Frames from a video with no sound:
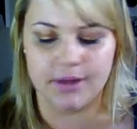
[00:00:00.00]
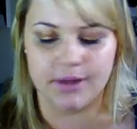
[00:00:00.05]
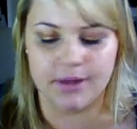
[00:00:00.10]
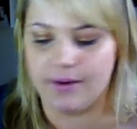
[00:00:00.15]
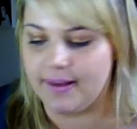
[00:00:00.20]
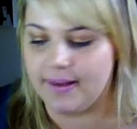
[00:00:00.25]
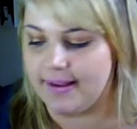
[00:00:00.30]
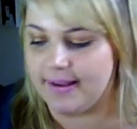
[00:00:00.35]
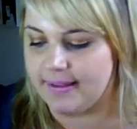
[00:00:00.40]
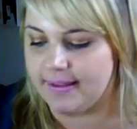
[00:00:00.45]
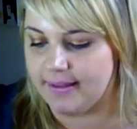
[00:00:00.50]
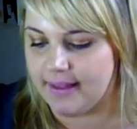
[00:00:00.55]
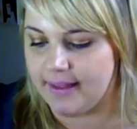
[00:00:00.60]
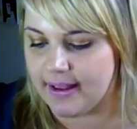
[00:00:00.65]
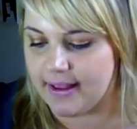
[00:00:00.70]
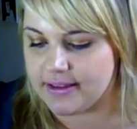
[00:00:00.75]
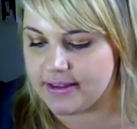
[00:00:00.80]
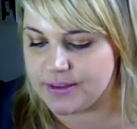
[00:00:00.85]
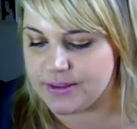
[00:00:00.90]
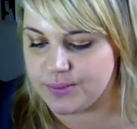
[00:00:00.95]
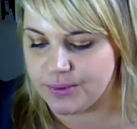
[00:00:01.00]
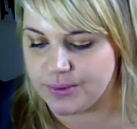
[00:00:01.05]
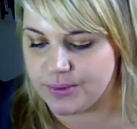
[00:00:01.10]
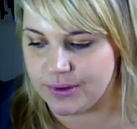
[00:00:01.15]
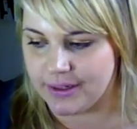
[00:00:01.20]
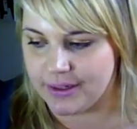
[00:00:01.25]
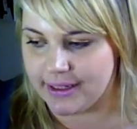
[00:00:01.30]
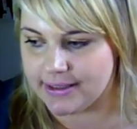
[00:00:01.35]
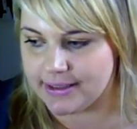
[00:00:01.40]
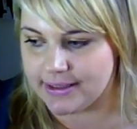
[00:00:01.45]
Okay, the last
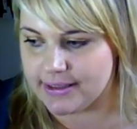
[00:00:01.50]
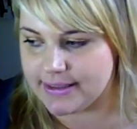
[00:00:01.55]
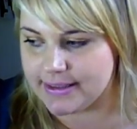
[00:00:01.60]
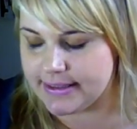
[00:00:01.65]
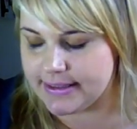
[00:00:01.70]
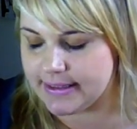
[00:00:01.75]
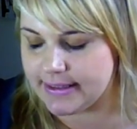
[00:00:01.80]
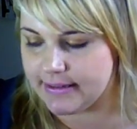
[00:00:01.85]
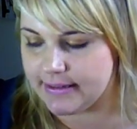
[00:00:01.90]
product